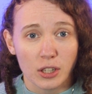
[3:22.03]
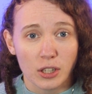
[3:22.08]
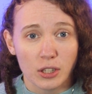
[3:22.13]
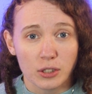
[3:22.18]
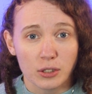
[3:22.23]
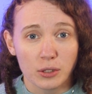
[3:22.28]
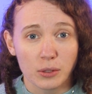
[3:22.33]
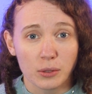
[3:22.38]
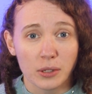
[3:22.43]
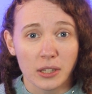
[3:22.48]

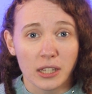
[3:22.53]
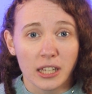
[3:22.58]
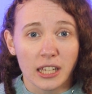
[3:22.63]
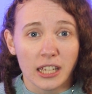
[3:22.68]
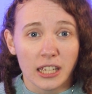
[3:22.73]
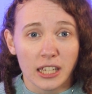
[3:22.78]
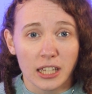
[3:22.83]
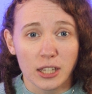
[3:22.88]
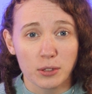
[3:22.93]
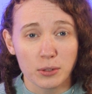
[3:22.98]
So
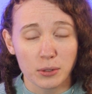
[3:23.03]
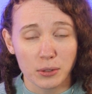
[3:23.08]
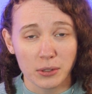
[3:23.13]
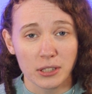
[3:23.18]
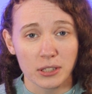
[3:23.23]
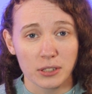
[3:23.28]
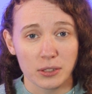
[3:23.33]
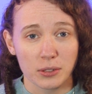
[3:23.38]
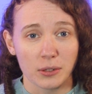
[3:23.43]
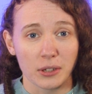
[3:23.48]
he drew
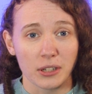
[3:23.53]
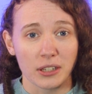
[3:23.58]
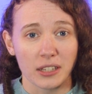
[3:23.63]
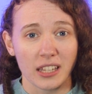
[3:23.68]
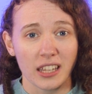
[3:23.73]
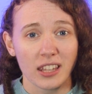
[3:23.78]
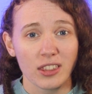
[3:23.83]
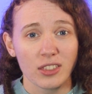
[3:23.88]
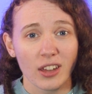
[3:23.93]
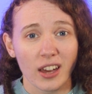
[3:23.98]
his sword.
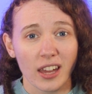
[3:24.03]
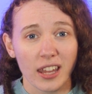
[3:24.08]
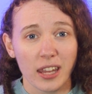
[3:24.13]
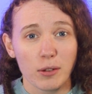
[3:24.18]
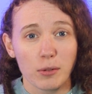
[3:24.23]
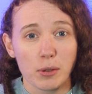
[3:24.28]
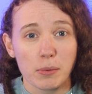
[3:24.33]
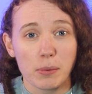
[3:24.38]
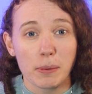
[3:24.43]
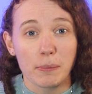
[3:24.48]
He thought it
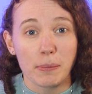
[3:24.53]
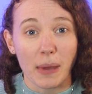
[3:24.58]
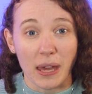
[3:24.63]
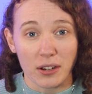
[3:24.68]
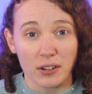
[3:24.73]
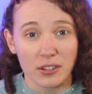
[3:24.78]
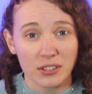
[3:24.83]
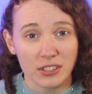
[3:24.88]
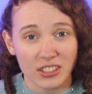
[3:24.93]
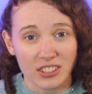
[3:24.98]
would be
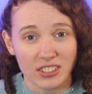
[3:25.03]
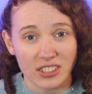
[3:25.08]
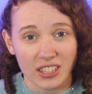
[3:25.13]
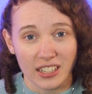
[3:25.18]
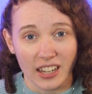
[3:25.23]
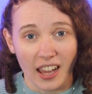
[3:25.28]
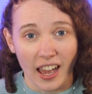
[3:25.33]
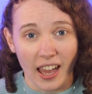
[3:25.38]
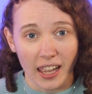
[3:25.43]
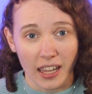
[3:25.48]
better just to
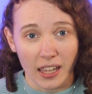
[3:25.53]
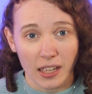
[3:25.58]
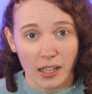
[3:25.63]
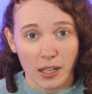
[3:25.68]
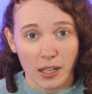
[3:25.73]
die.